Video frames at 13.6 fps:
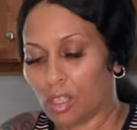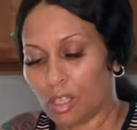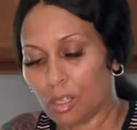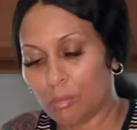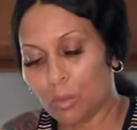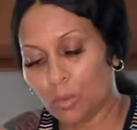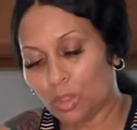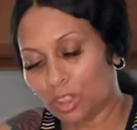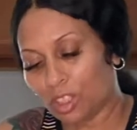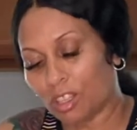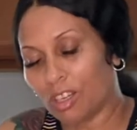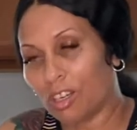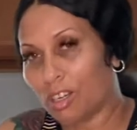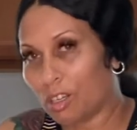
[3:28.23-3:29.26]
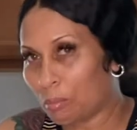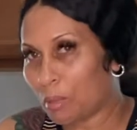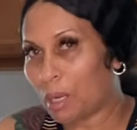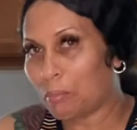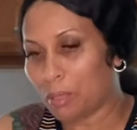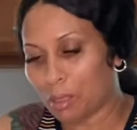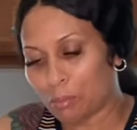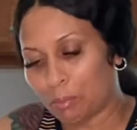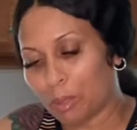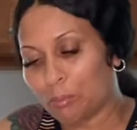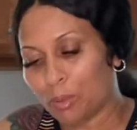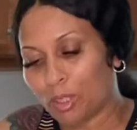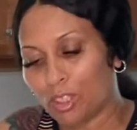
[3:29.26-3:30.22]
I'm using all my bell
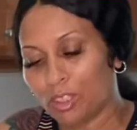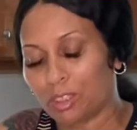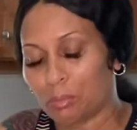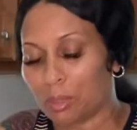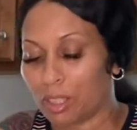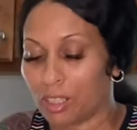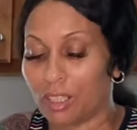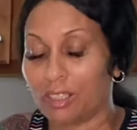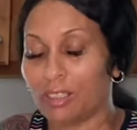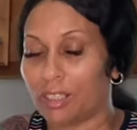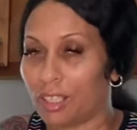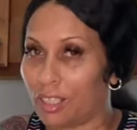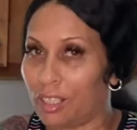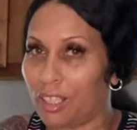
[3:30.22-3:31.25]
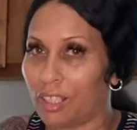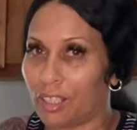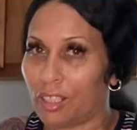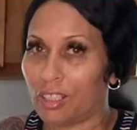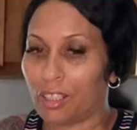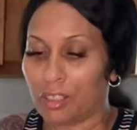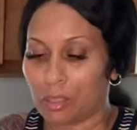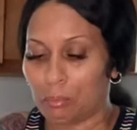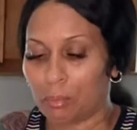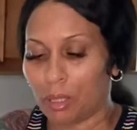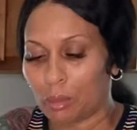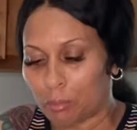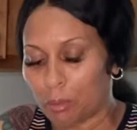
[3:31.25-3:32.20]
peppers because I like a lot of
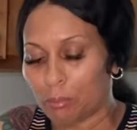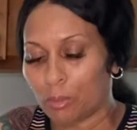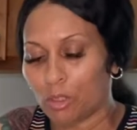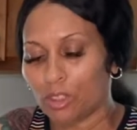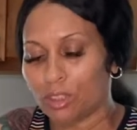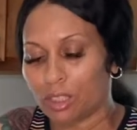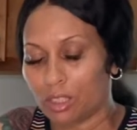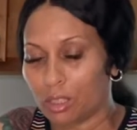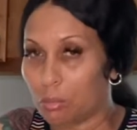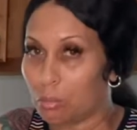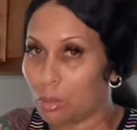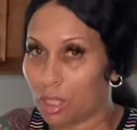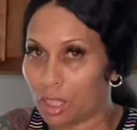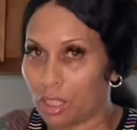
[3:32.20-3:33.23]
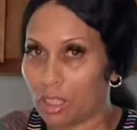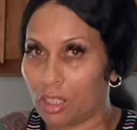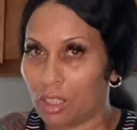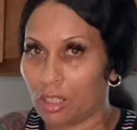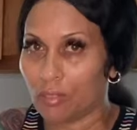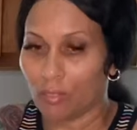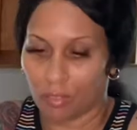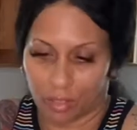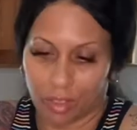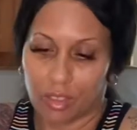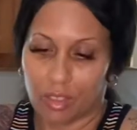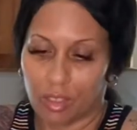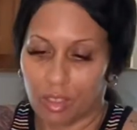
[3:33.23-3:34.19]
bell peppers in
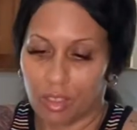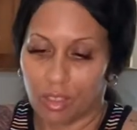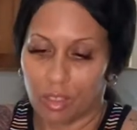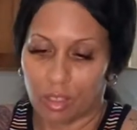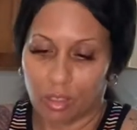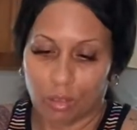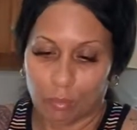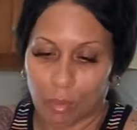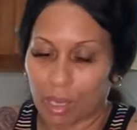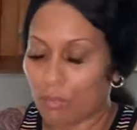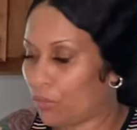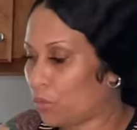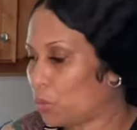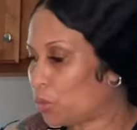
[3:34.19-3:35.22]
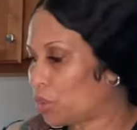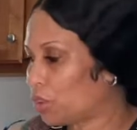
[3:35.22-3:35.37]
my food.